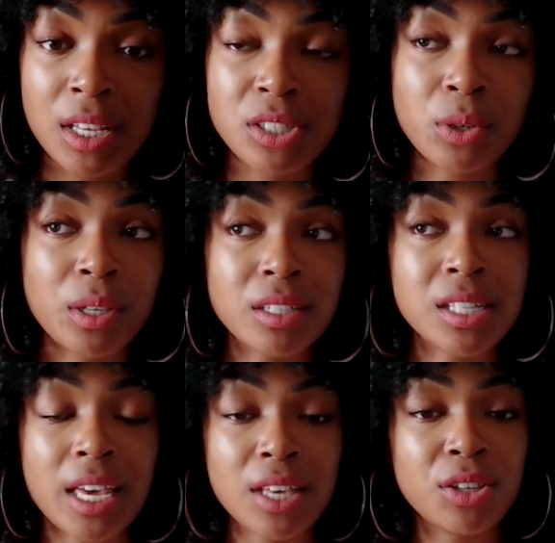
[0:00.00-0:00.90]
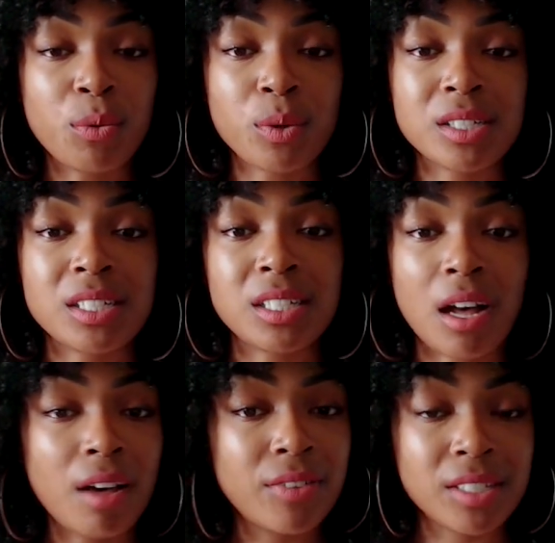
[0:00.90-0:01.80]
So he'll take your,
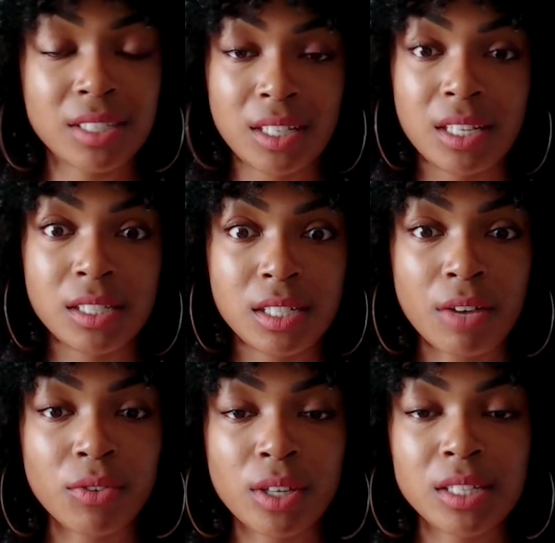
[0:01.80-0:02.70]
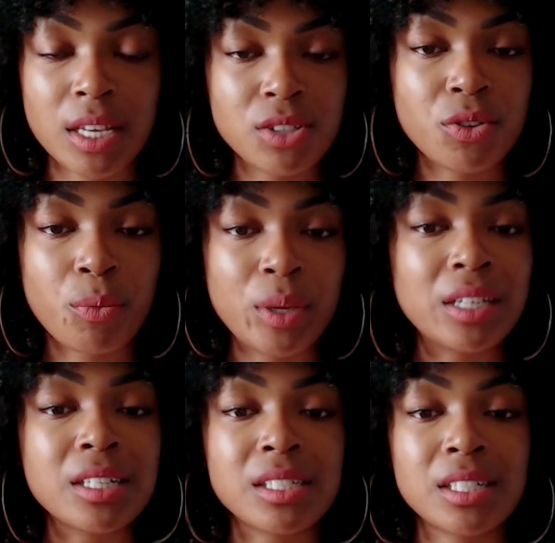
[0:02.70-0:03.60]
obviously he's a devil, he takes your
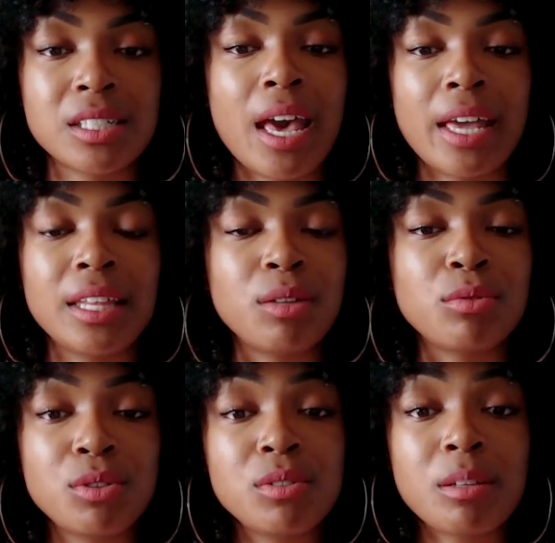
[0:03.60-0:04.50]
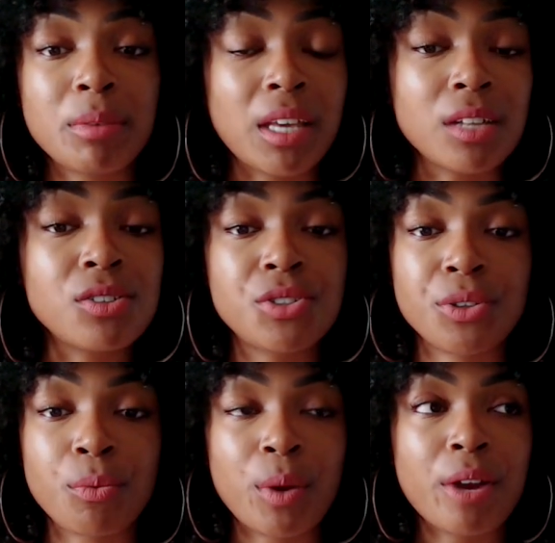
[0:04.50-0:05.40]
weaknesses and he'll use them against
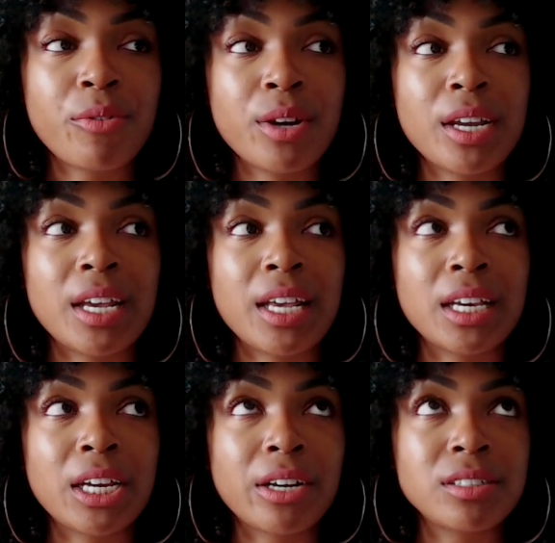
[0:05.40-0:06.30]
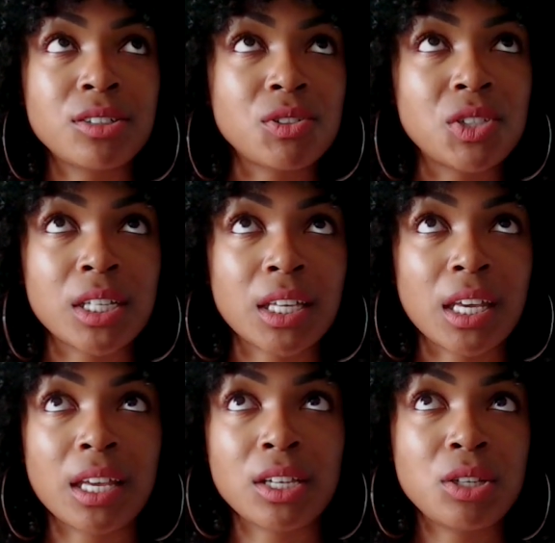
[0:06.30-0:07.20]
you. Whatever characteristic
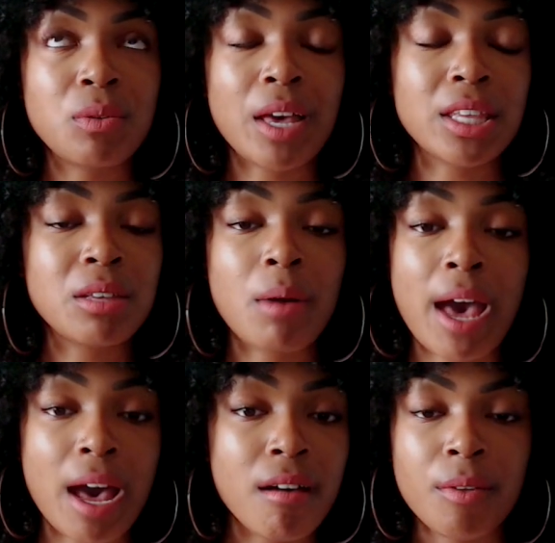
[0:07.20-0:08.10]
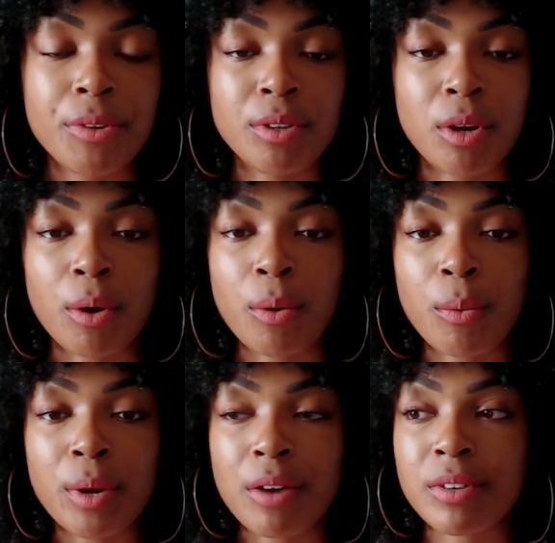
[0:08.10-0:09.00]
in you that you have, you know,
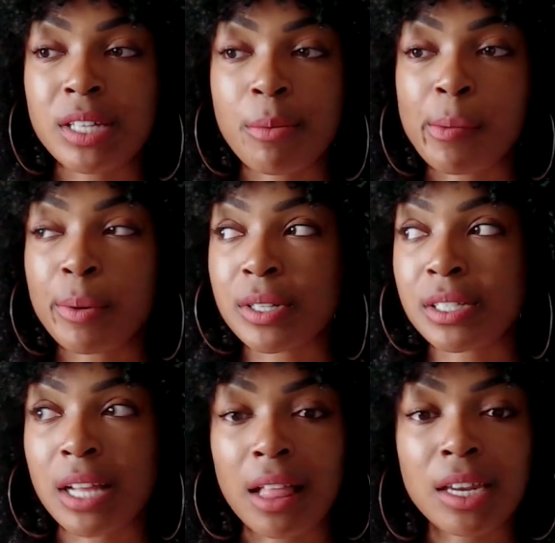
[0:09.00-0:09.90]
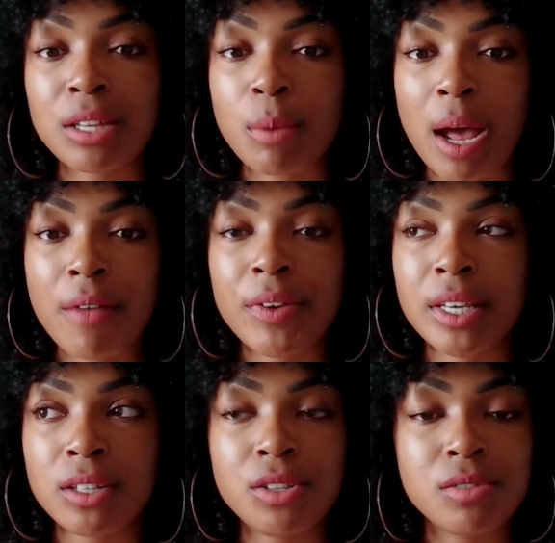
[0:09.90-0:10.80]
whatever type of personality you have, he
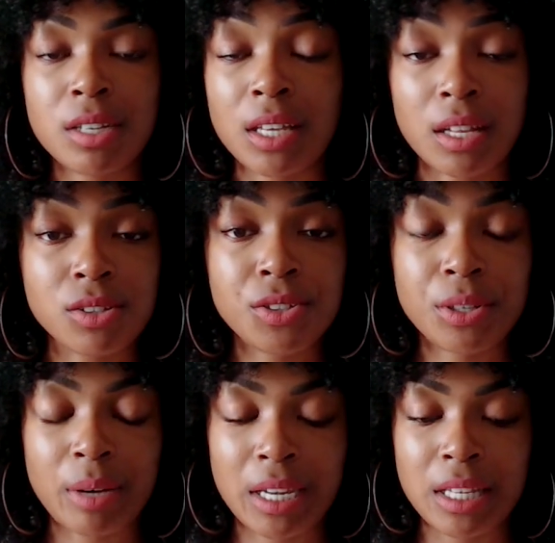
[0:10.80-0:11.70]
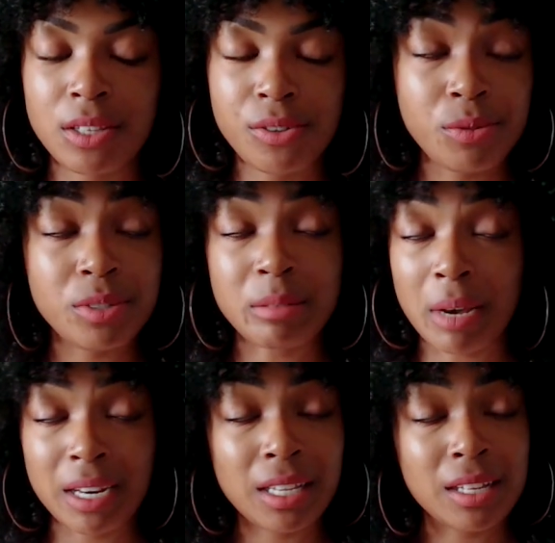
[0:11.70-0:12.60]
can use it against you. And he used
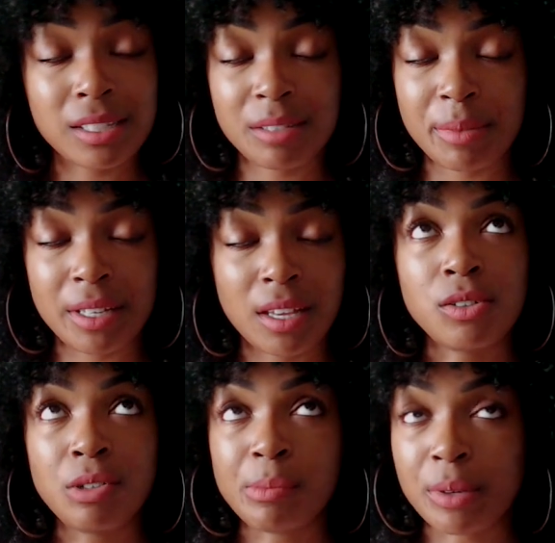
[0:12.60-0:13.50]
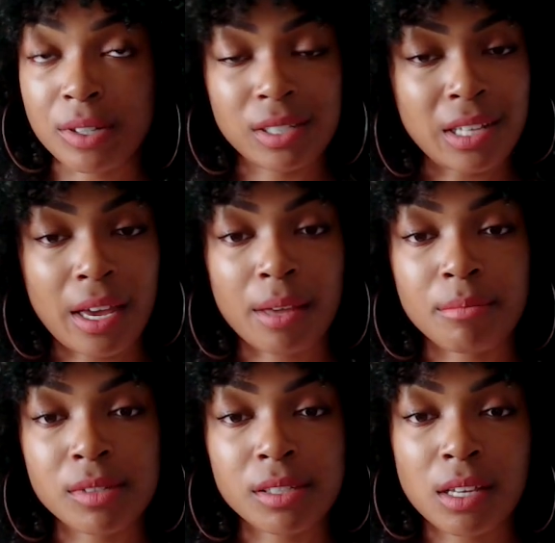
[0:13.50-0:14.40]
mine against me numerous
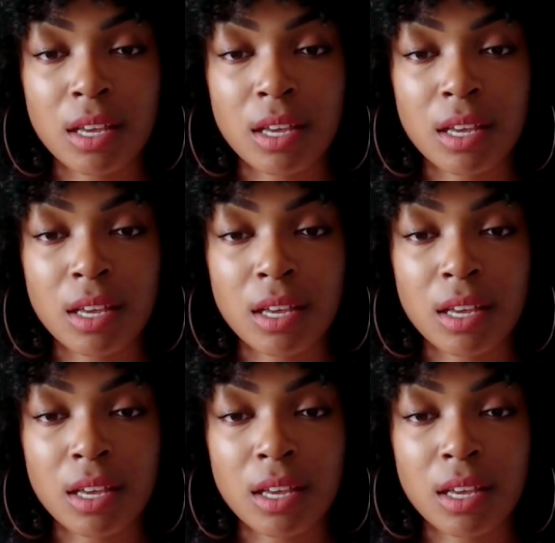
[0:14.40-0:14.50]
times.